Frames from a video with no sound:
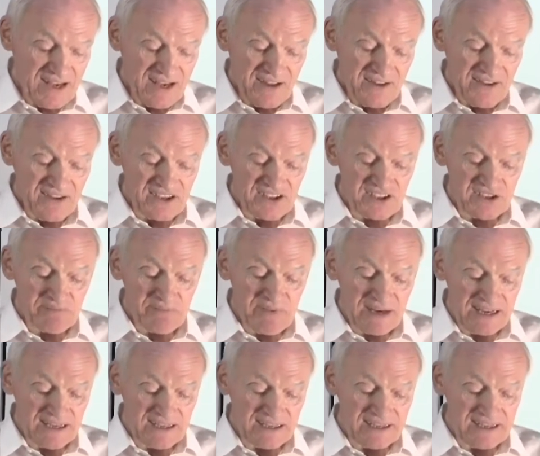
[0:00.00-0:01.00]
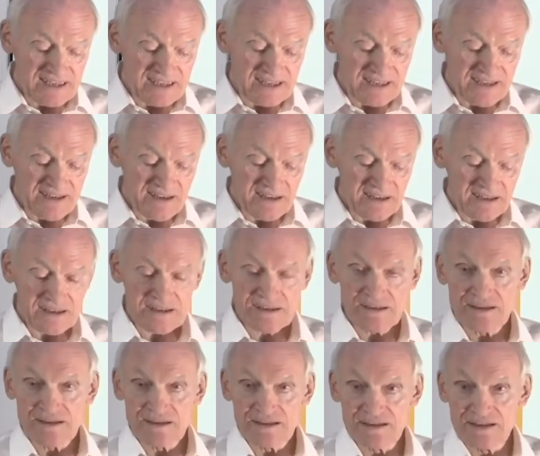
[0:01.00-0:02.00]
This may lead,
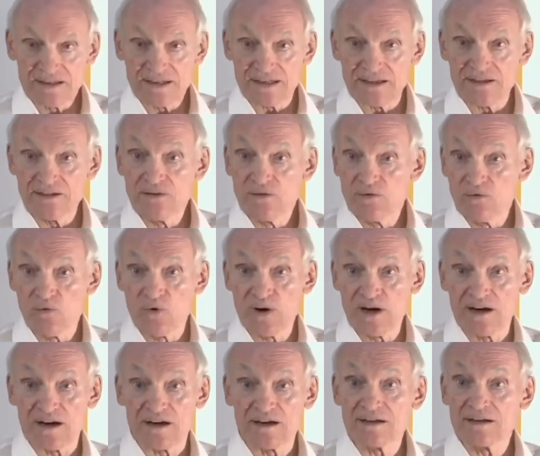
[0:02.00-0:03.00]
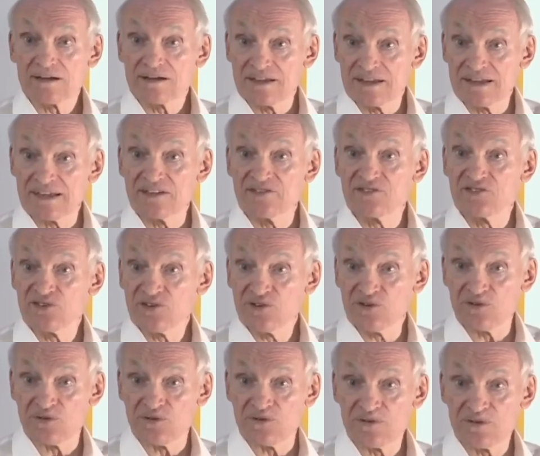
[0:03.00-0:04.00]
lead where? Lead
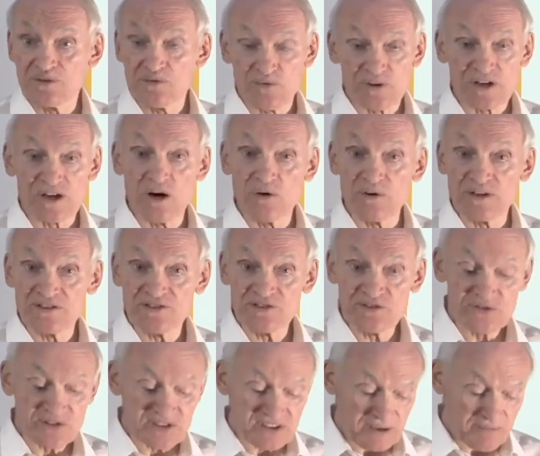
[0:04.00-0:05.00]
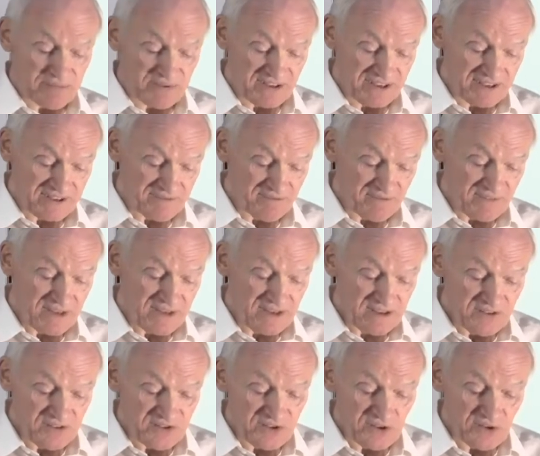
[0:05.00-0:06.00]
to. We're going to something.
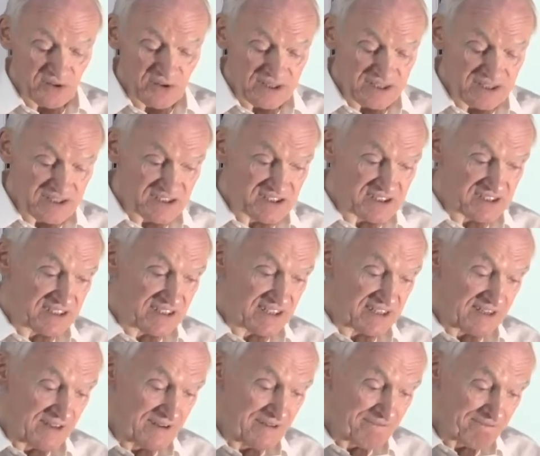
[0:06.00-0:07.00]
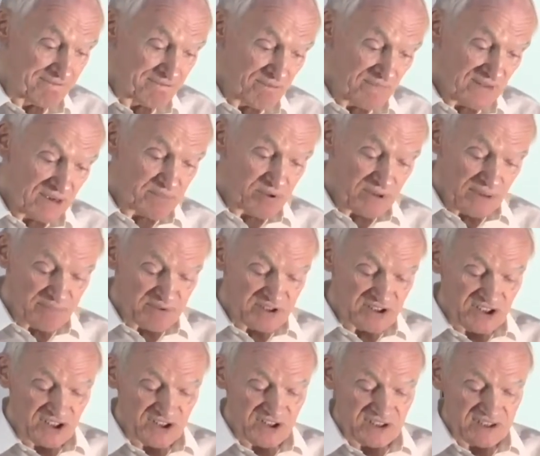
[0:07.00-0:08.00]
To is the
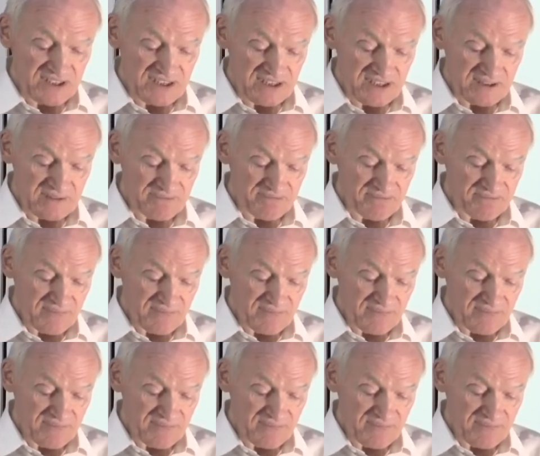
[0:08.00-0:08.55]
preposition here.